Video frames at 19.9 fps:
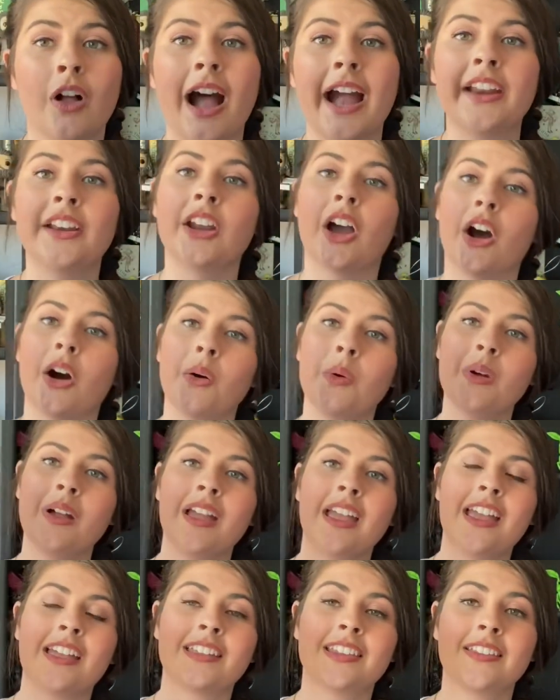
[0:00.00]
I know
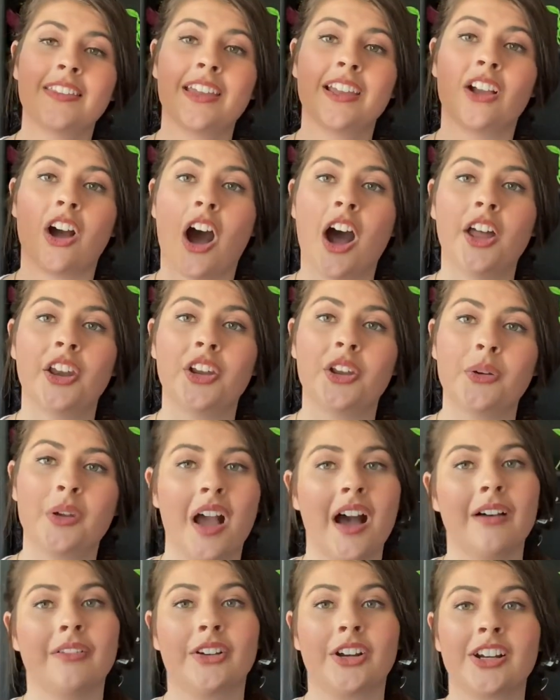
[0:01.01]
that they got new
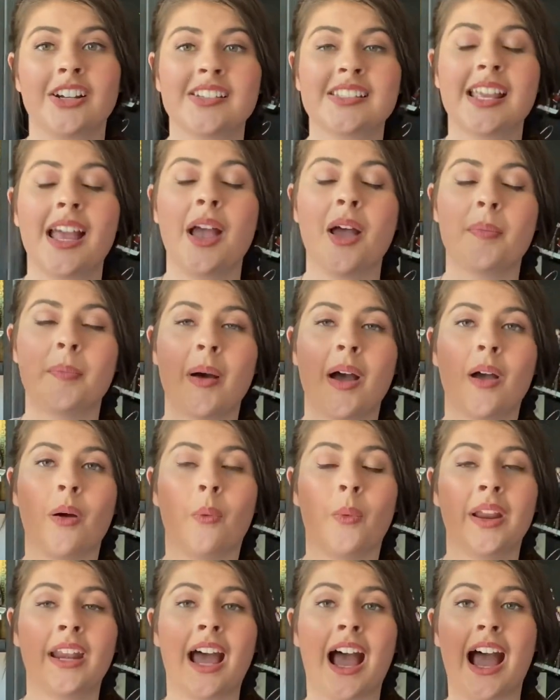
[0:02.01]
covers, but
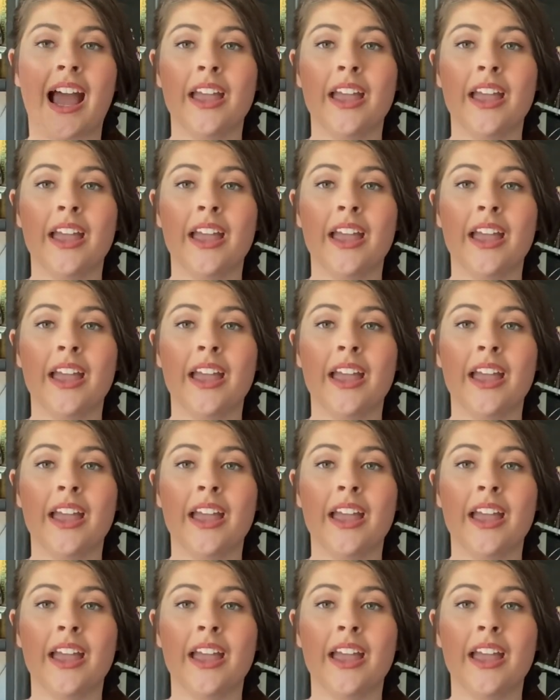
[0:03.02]
when I